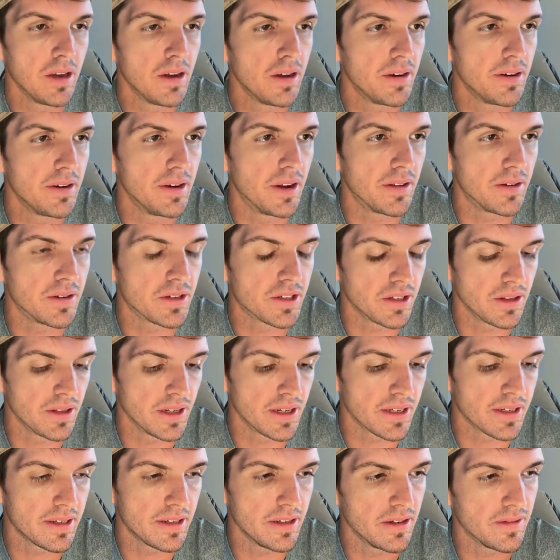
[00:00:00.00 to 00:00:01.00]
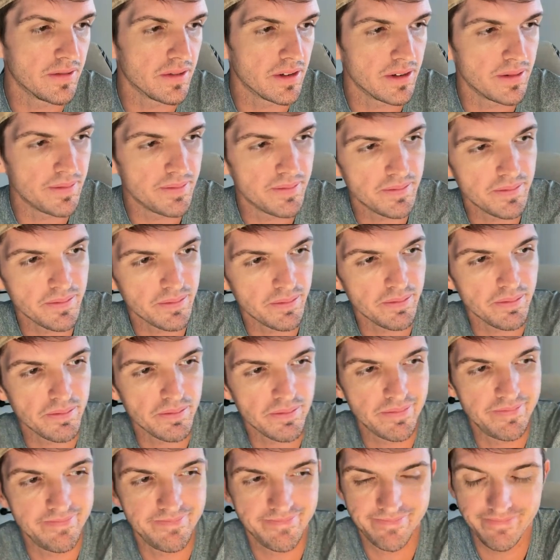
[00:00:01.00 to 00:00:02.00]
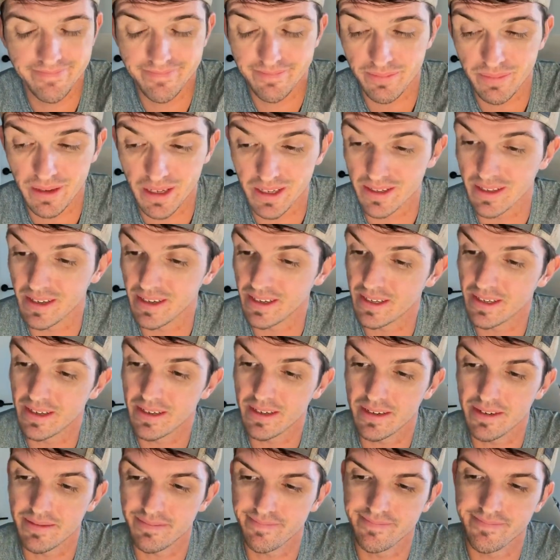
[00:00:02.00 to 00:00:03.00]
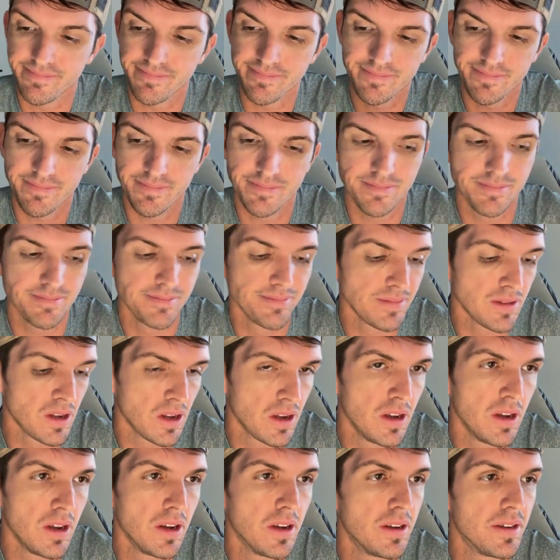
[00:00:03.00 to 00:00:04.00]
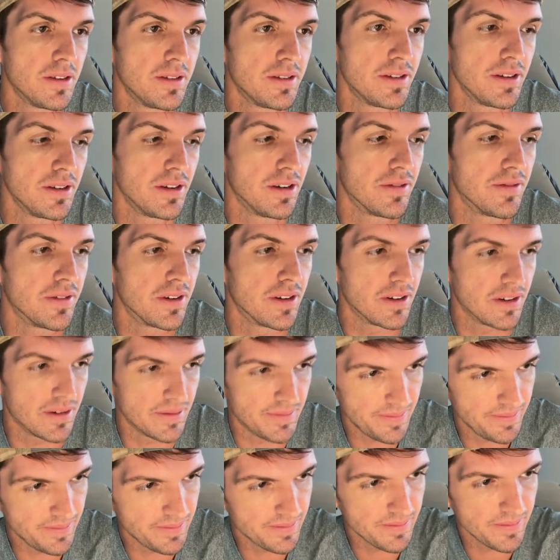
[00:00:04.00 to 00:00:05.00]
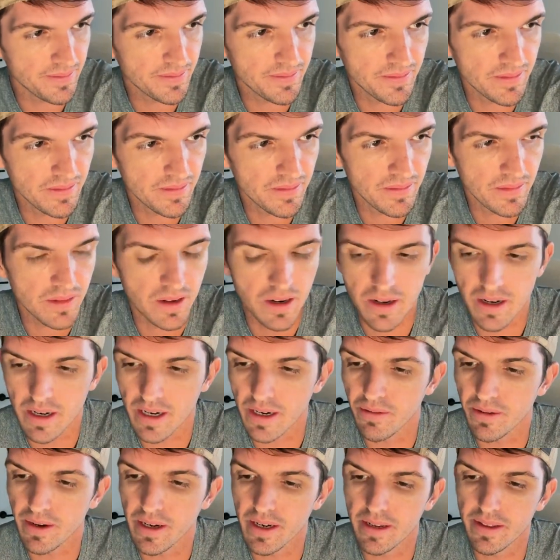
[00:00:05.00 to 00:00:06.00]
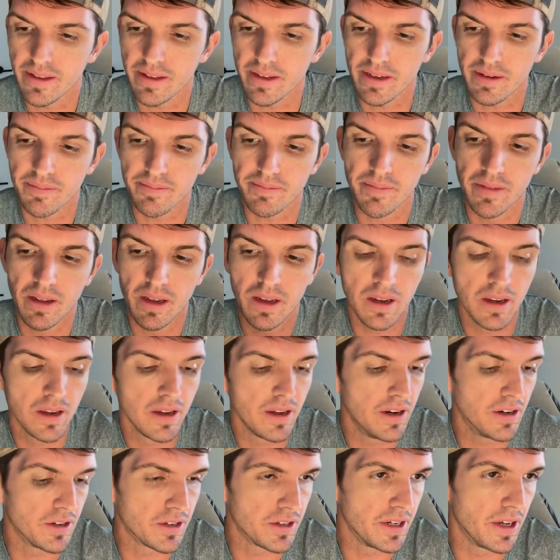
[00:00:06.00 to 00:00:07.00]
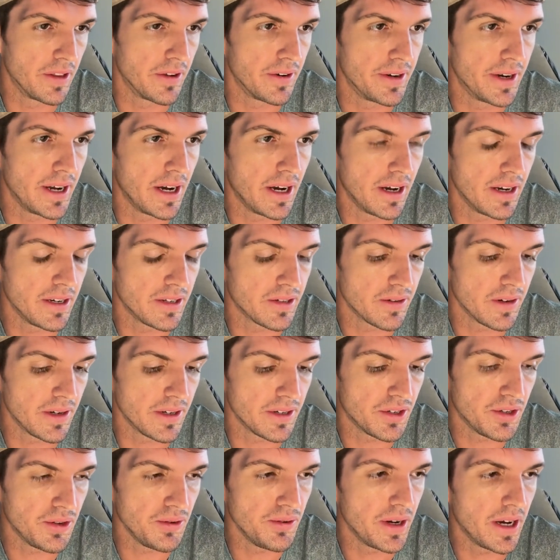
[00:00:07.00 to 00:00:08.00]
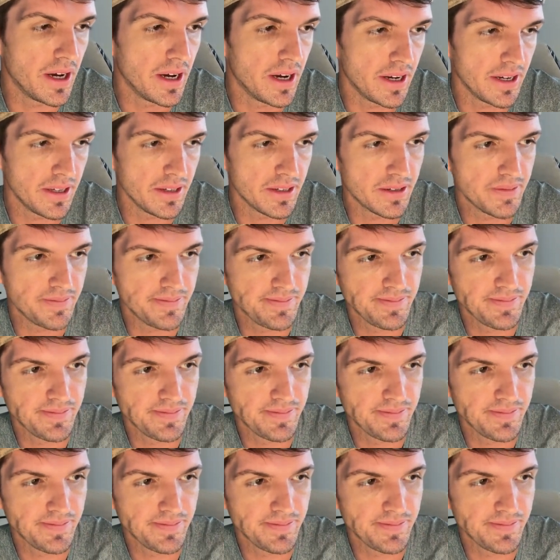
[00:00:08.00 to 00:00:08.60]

Another Select Silver, PSA 10. Silver. All right, we get a theme. There's another 9, so I had 2 9s.